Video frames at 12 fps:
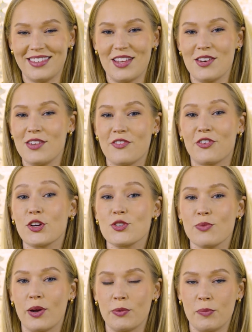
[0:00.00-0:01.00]
the
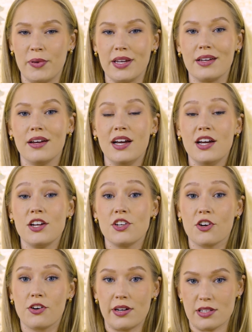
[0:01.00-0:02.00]
first one would be
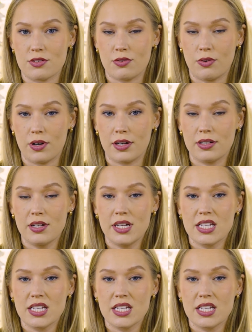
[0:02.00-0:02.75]
your credit score.